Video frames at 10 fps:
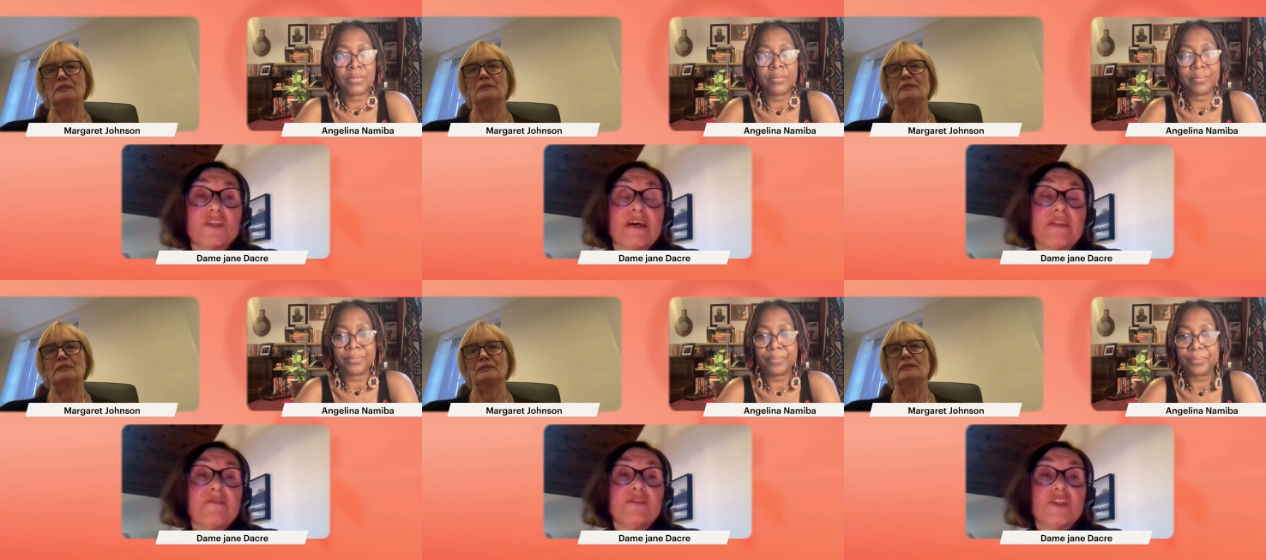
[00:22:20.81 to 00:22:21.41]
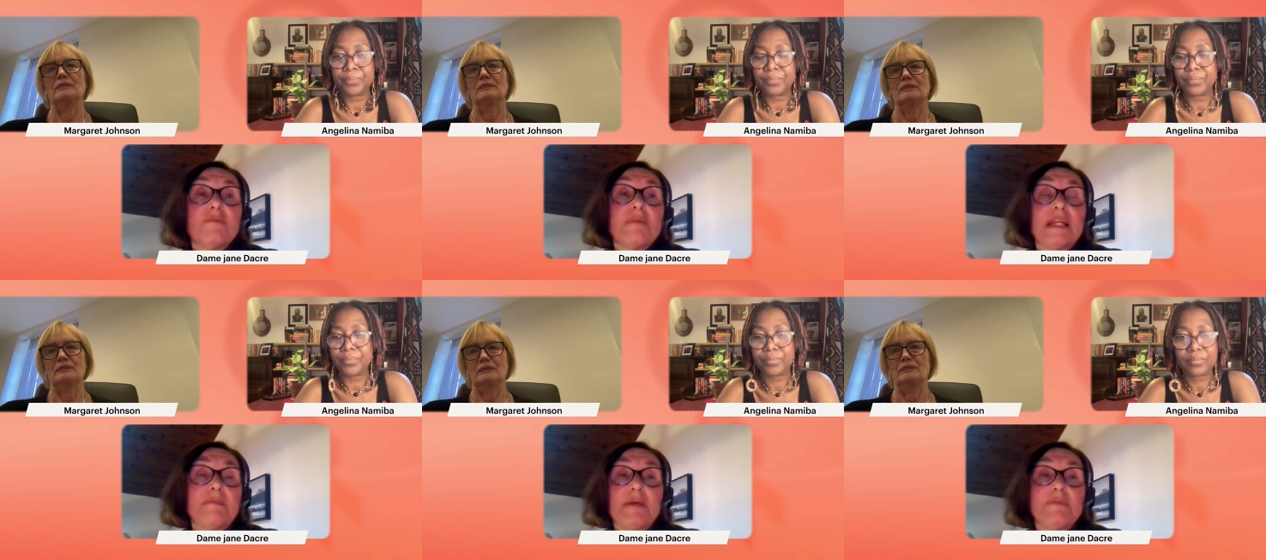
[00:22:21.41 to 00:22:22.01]
Speaker 1: there are so many
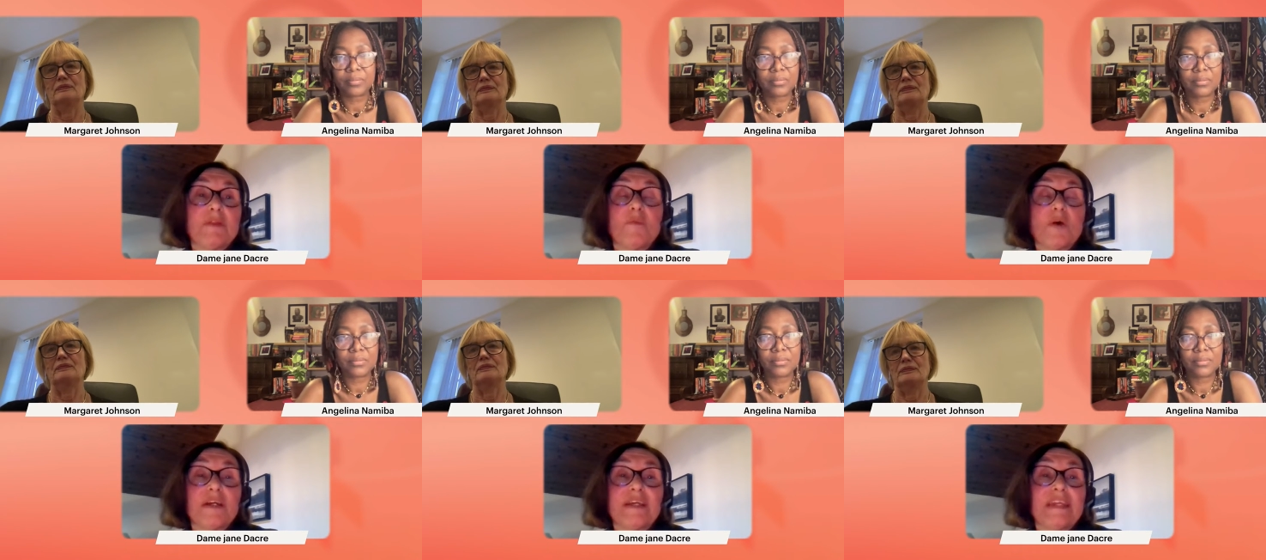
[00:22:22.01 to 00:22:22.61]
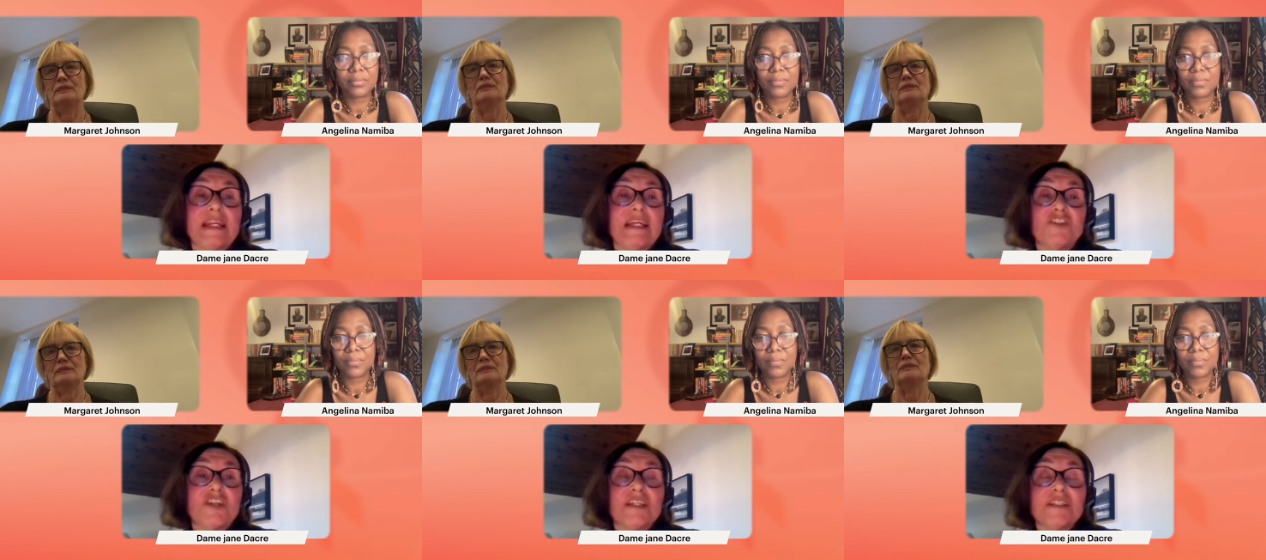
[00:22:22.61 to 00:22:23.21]
people that work in the
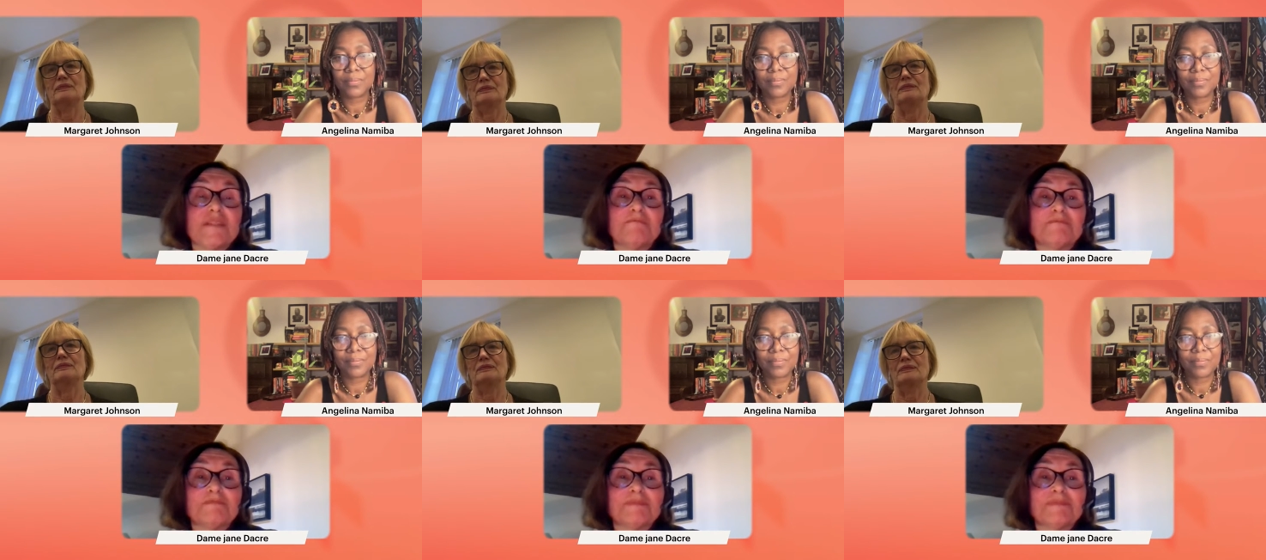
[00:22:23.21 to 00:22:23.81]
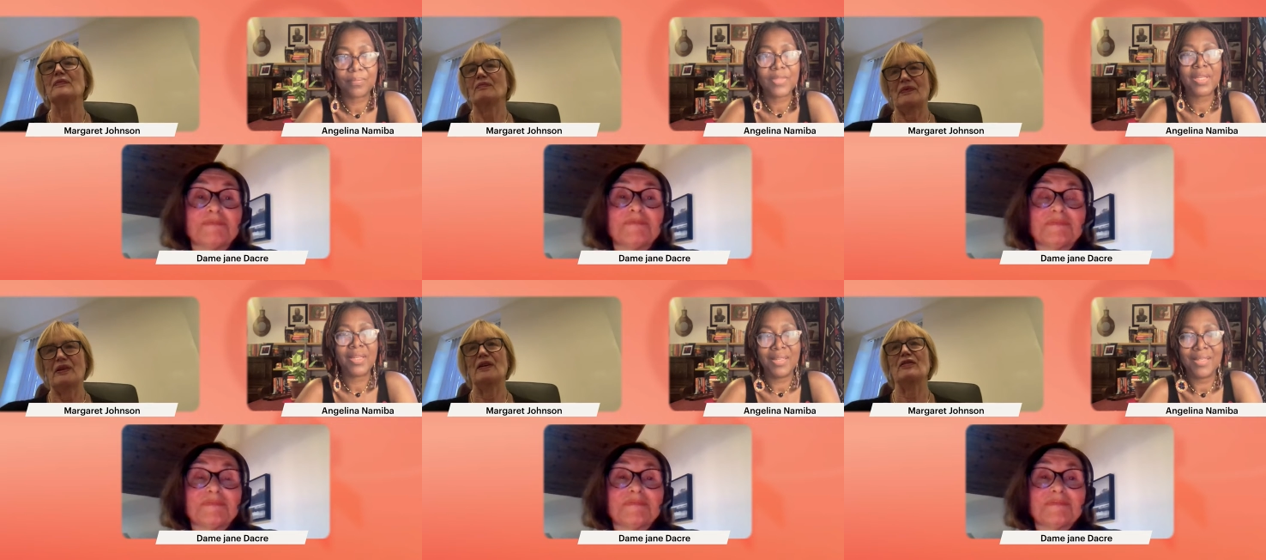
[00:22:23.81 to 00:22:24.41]
NHS.
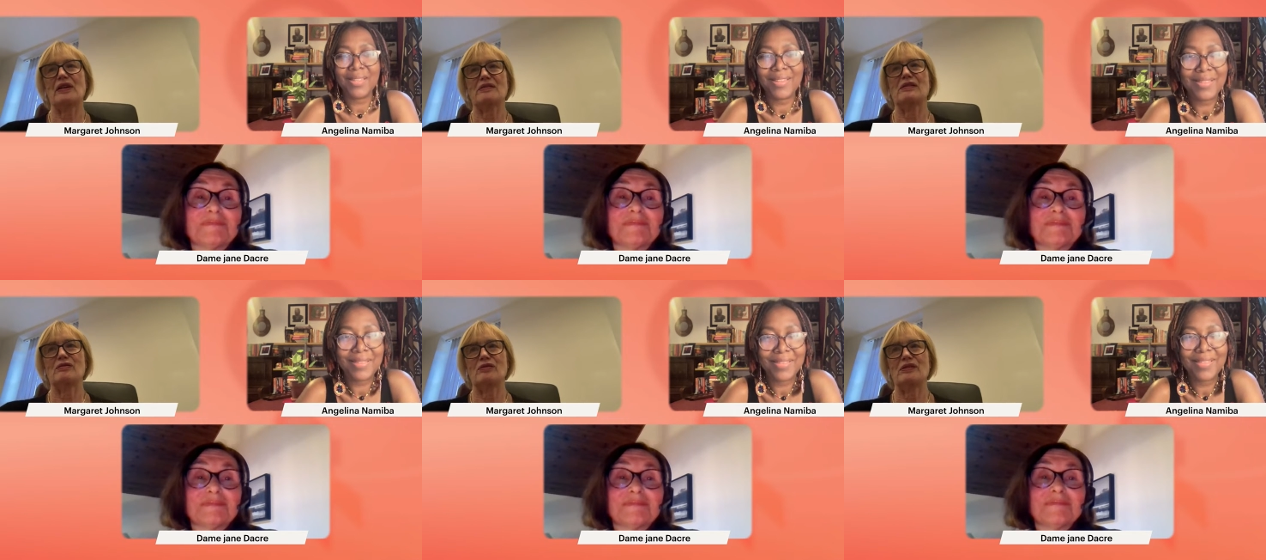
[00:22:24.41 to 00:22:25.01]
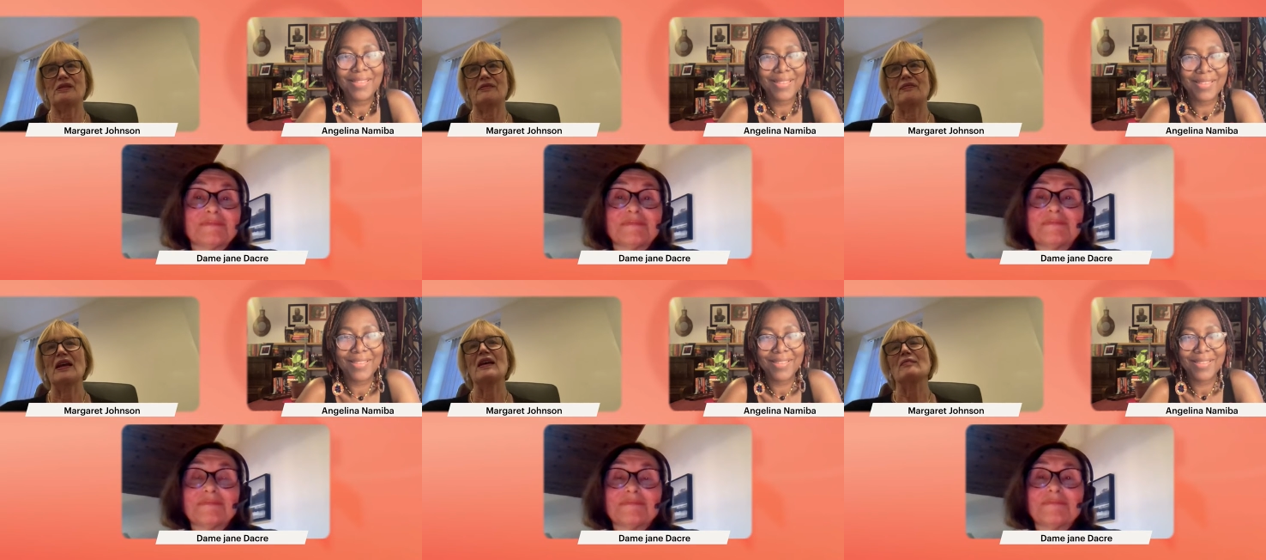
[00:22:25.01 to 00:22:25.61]
Speaker 2: Yeah, that's
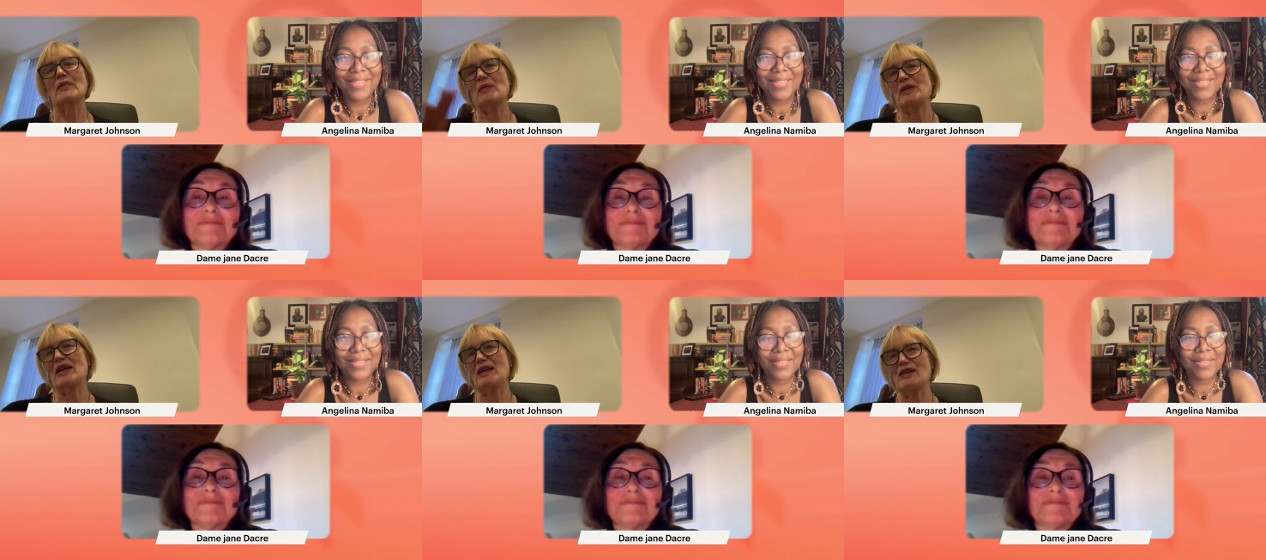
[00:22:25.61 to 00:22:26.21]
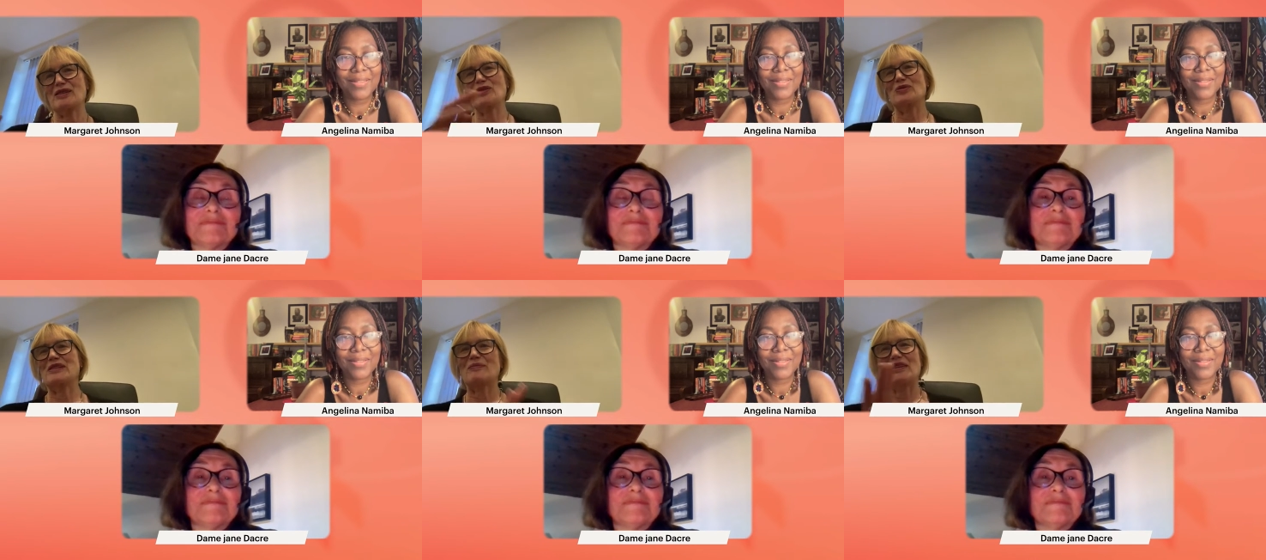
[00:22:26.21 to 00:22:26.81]
interesting. Maybe I'll ask
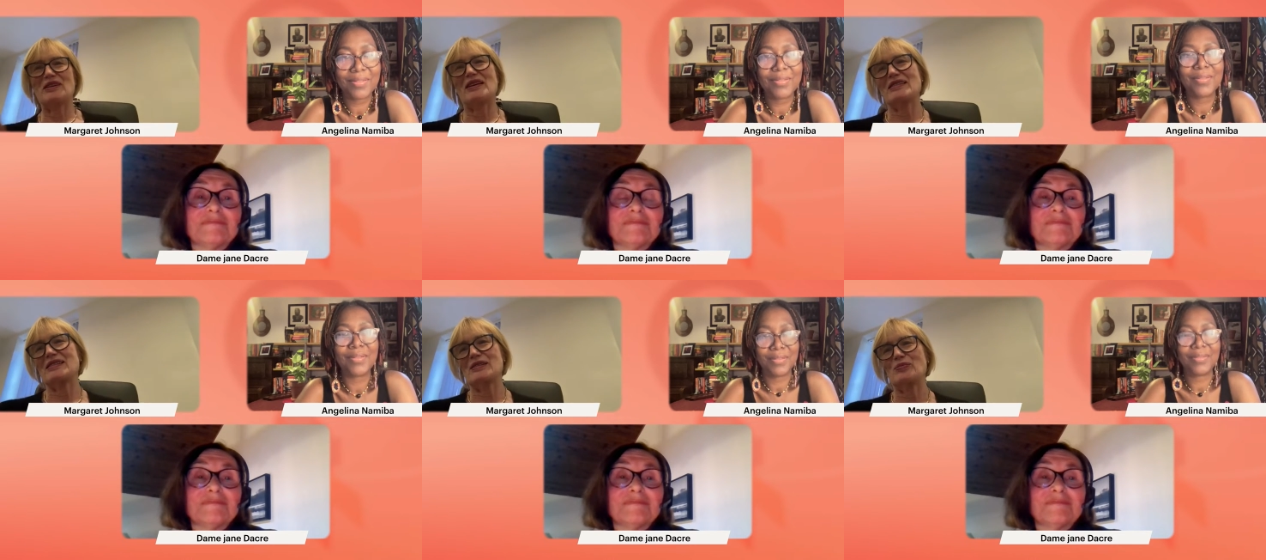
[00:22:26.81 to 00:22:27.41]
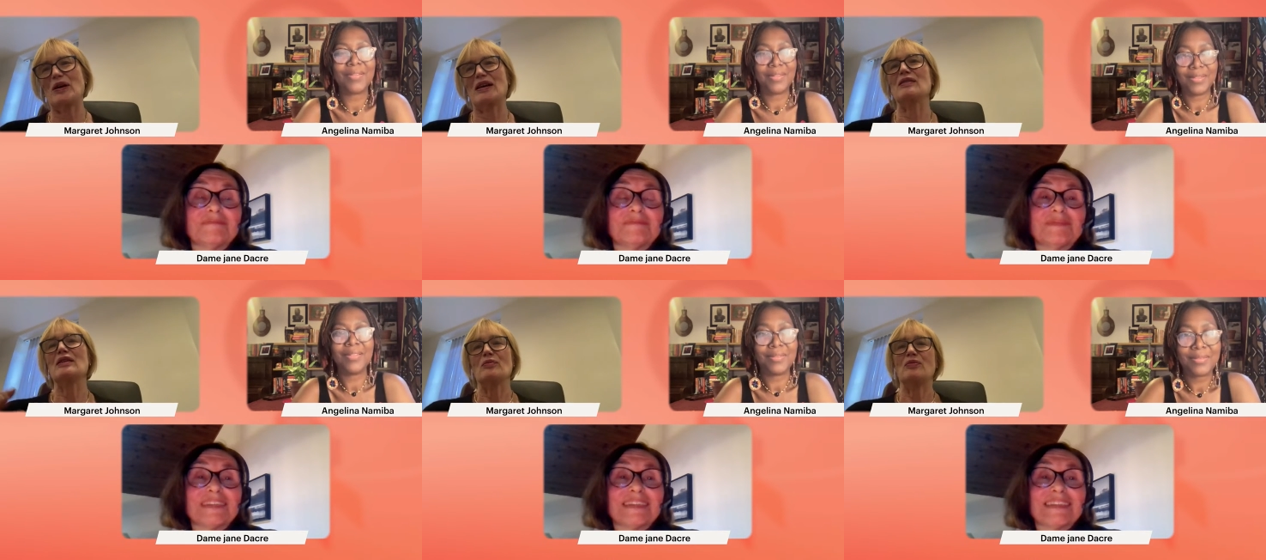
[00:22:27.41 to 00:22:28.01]
you something else as
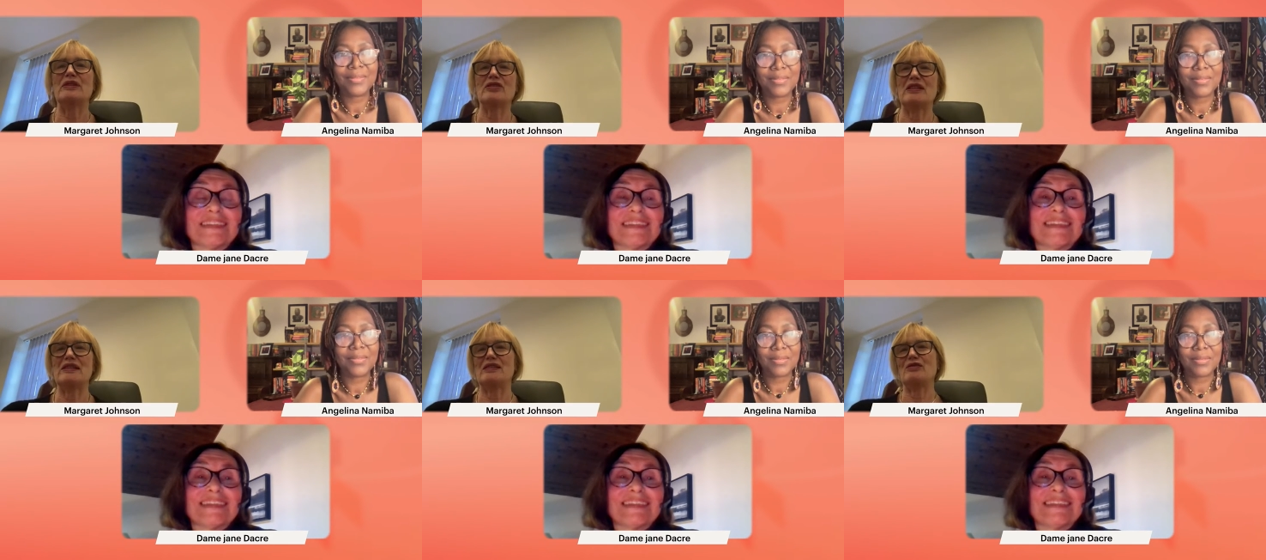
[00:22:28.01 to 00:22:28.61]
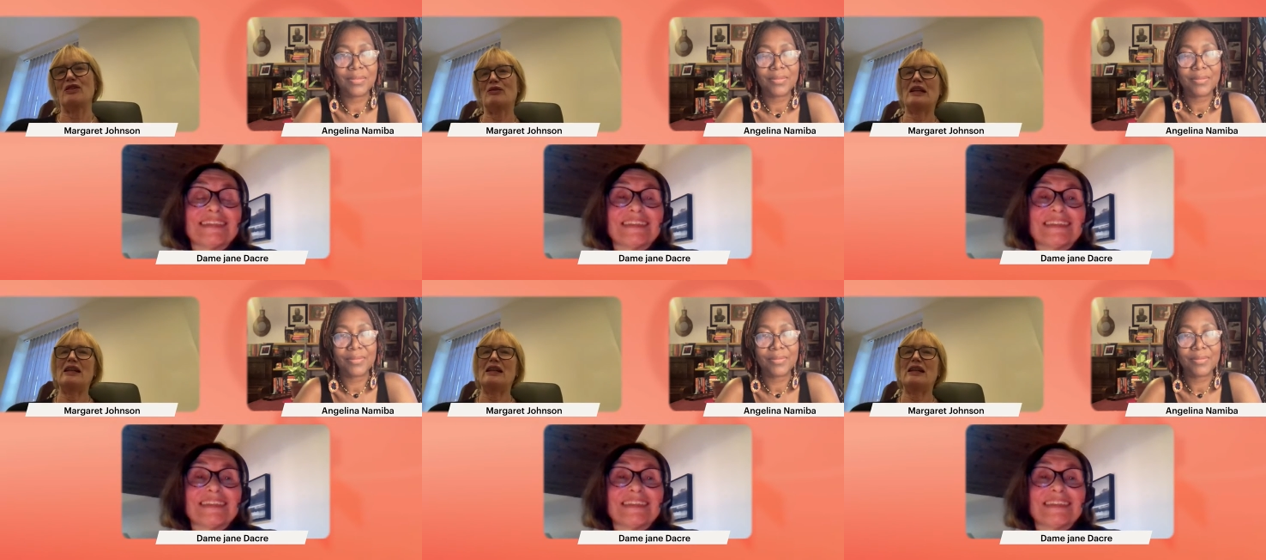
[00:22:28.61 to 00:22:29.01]
well, which is, you know,